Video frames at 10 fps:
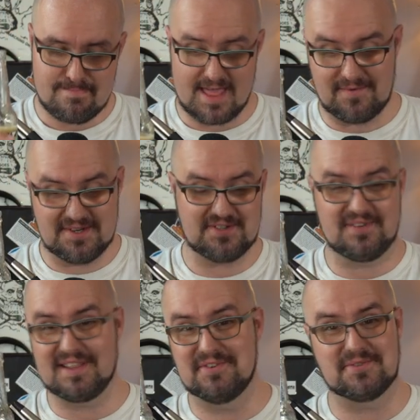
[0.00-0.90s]
I'm gonna
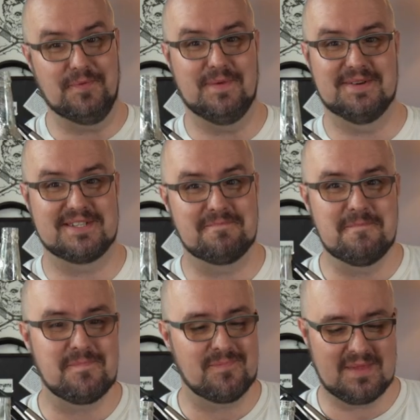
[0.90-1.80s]
drink those root beers.
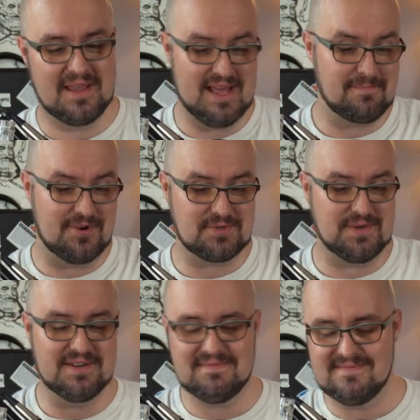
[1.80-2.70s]
And that birch
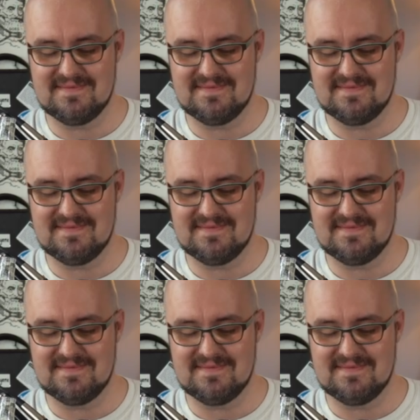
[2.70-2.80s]
beer.